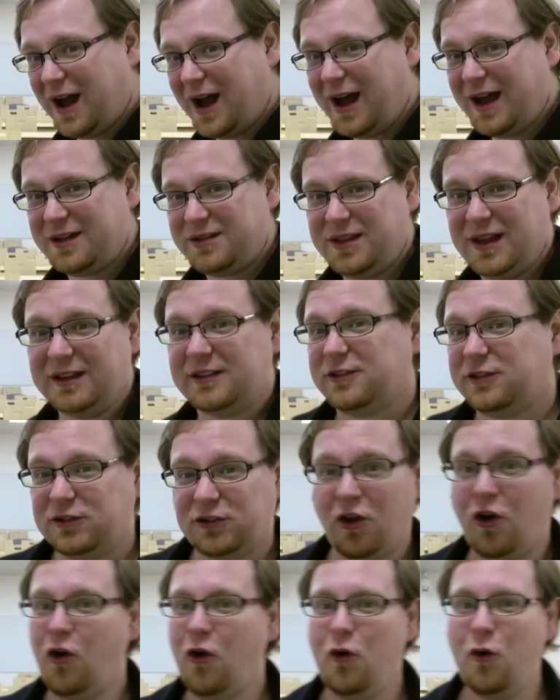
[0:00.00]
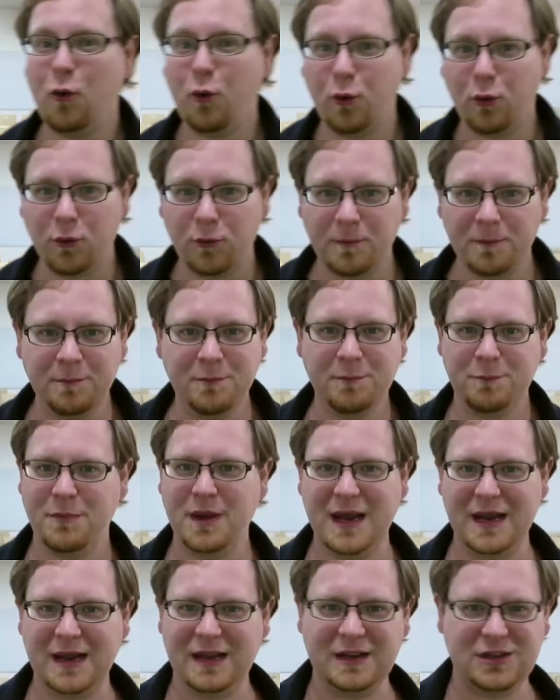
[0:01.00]
God, that's so
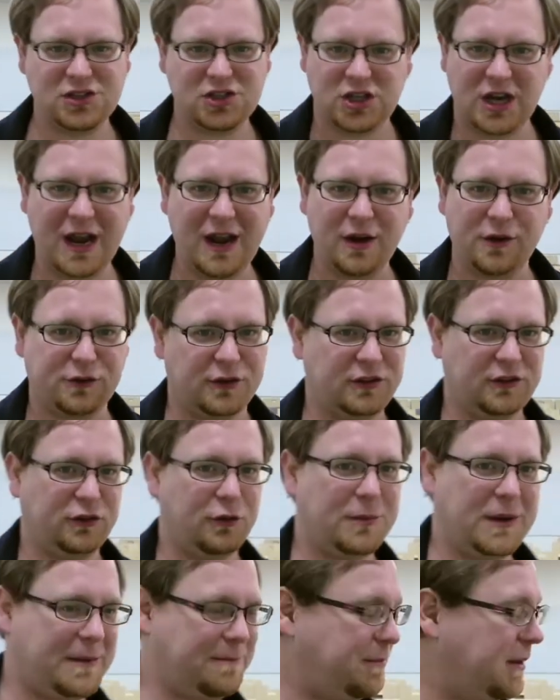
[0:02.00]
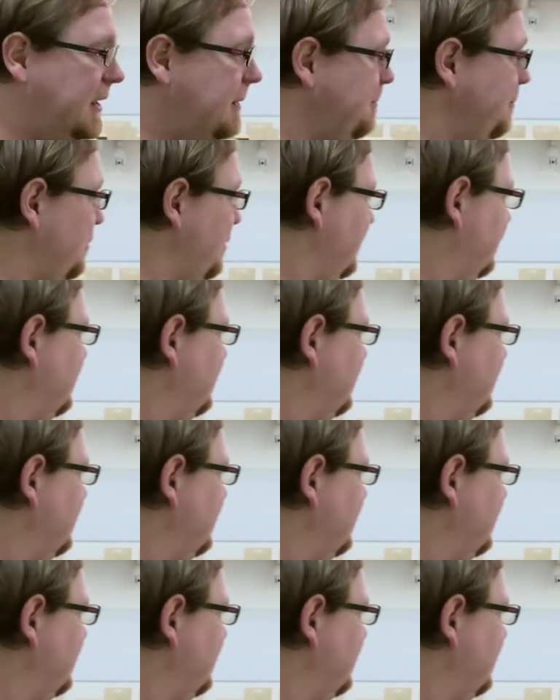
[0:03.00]
many chairs and so many people.